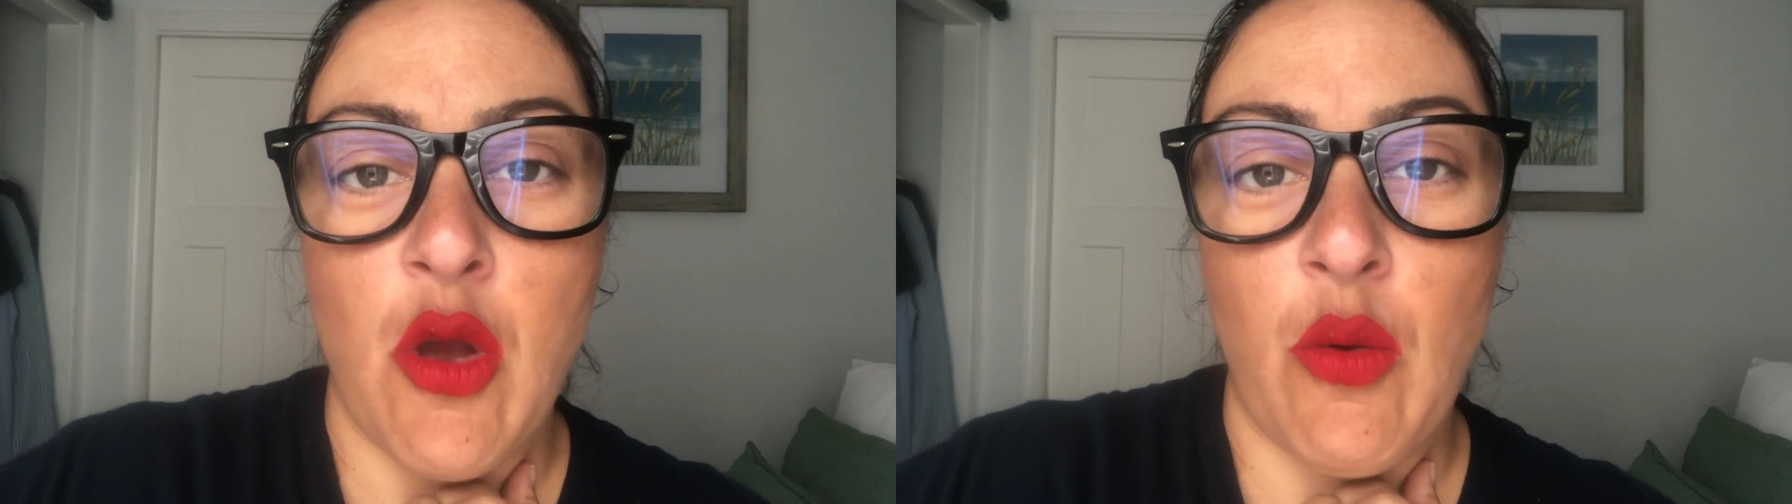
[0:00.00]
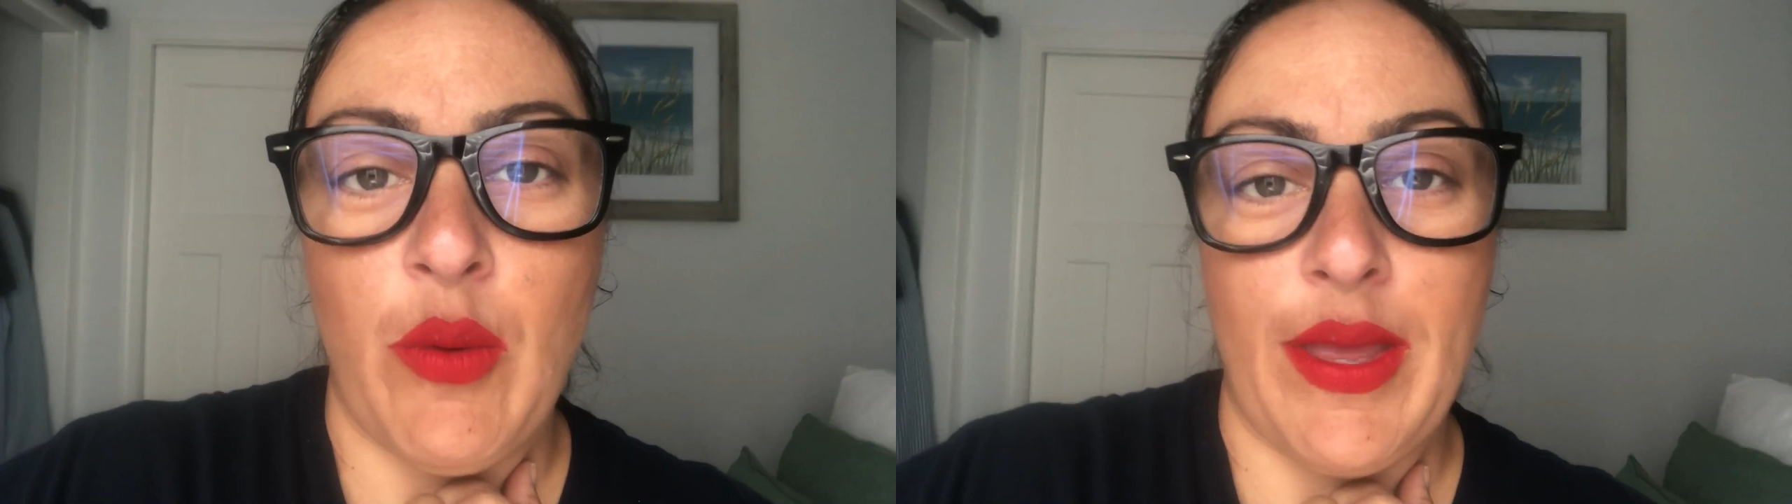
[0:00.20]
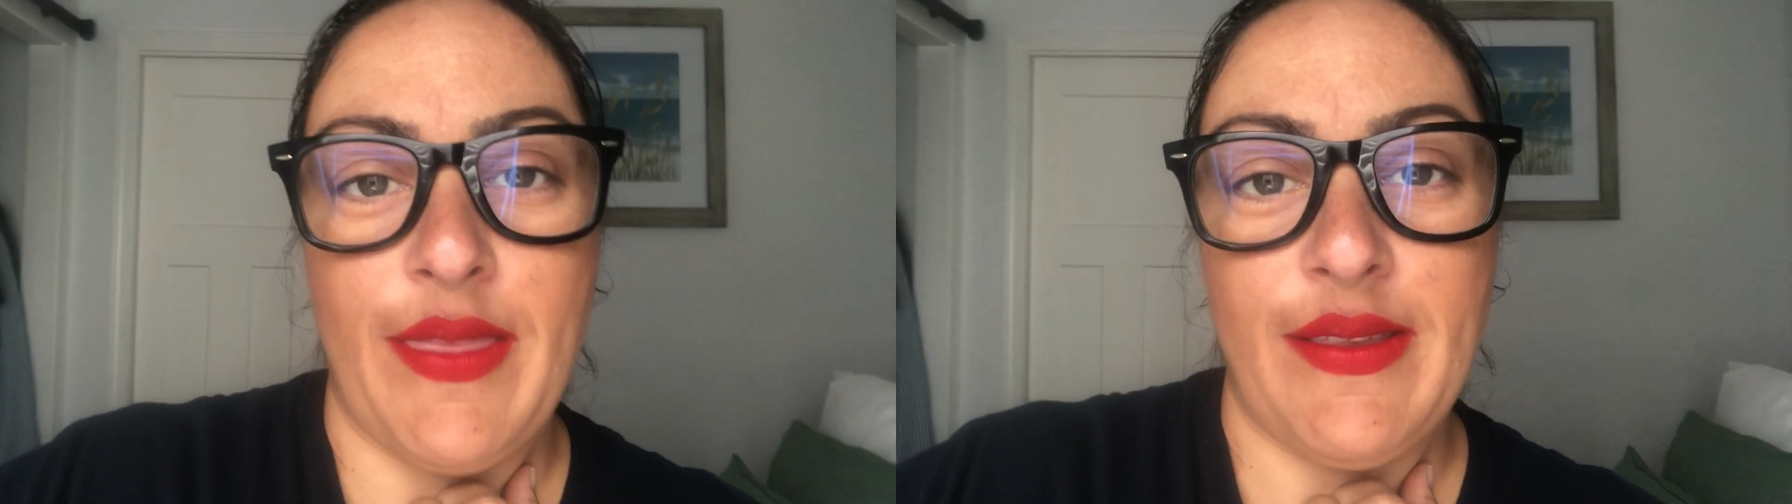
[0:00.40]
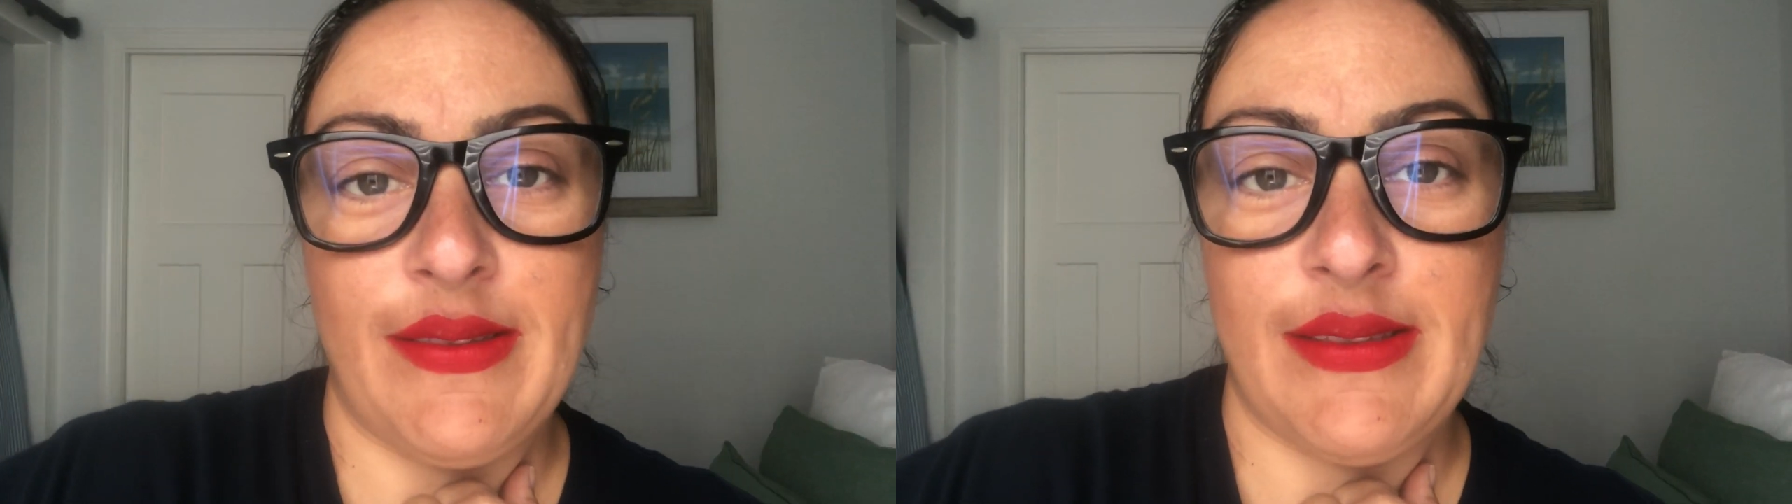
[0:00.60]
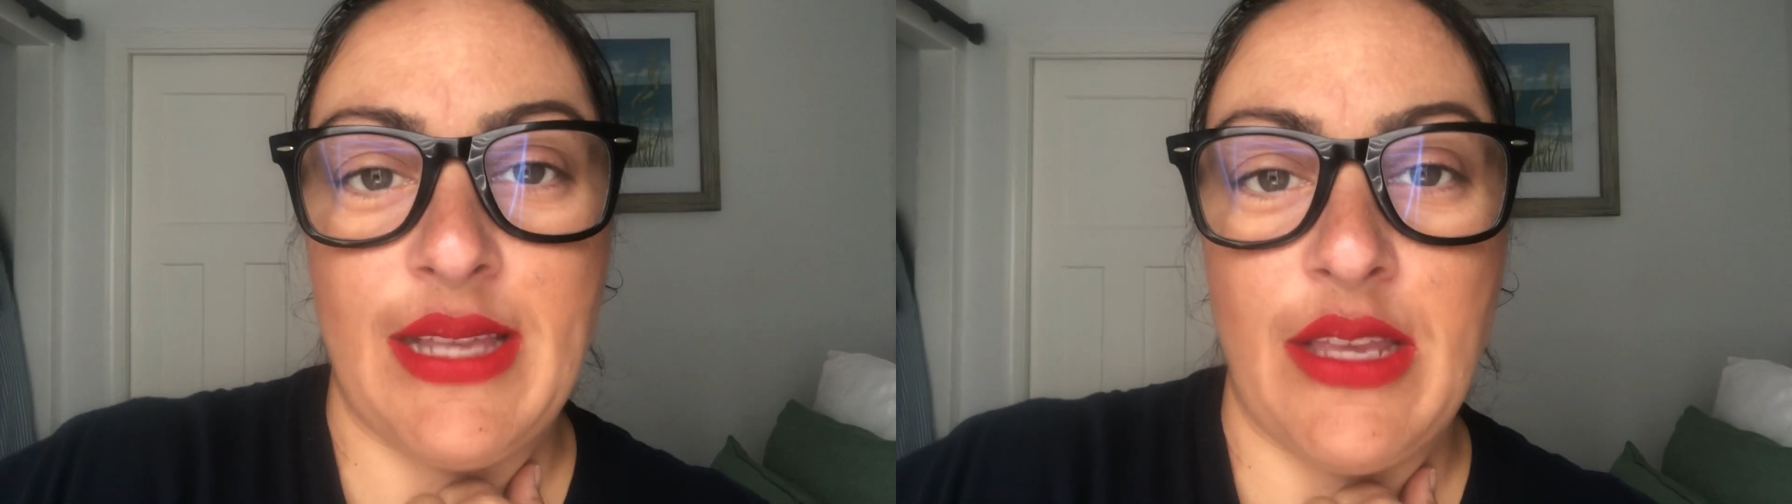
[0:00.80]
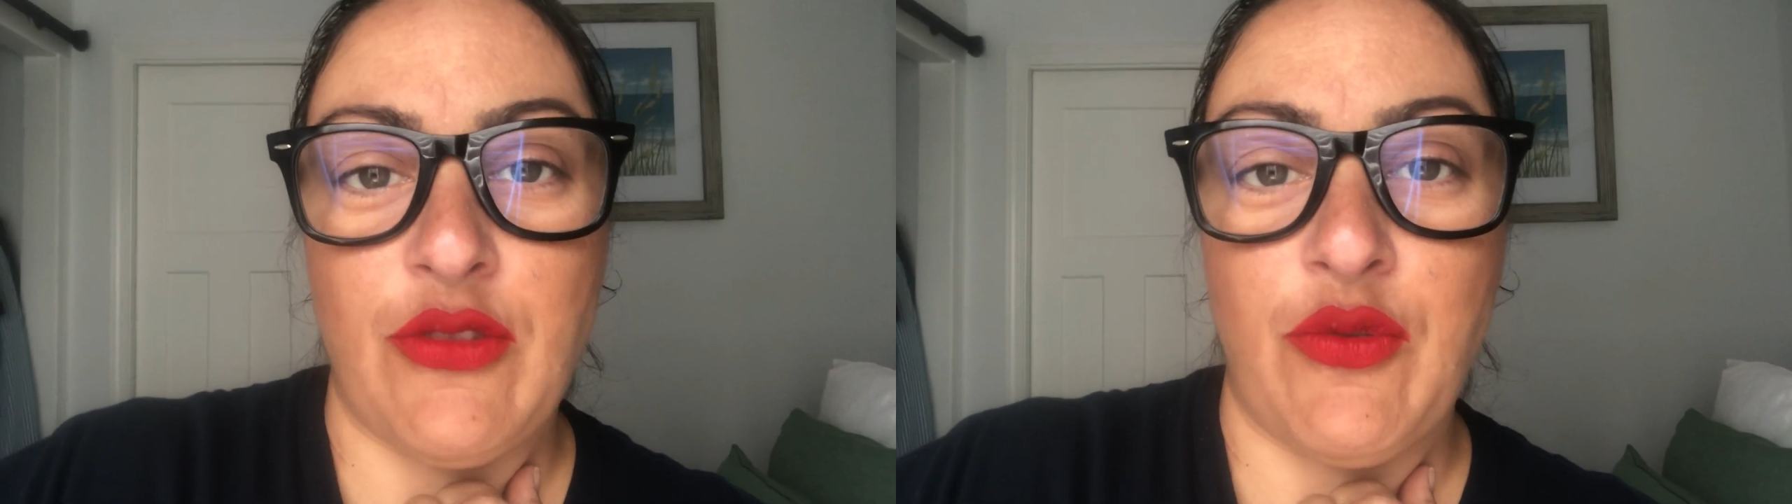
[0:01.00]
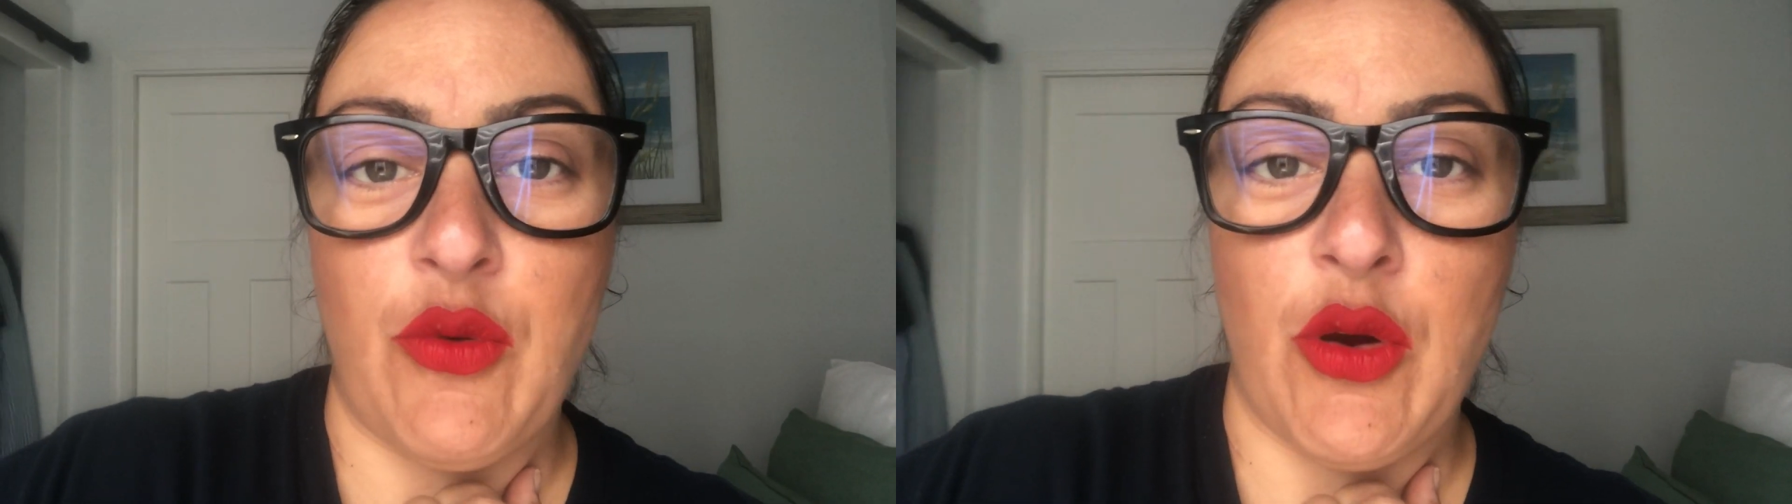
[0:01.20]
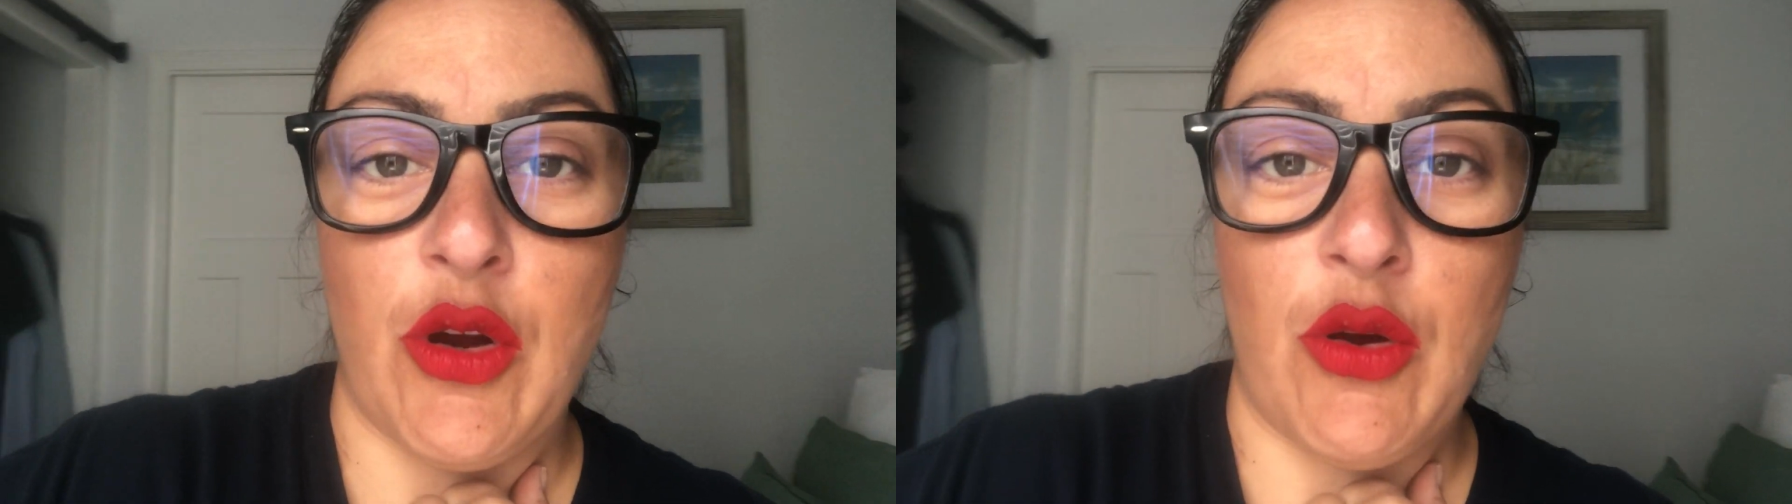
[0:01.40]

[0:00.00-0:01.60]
with stage 4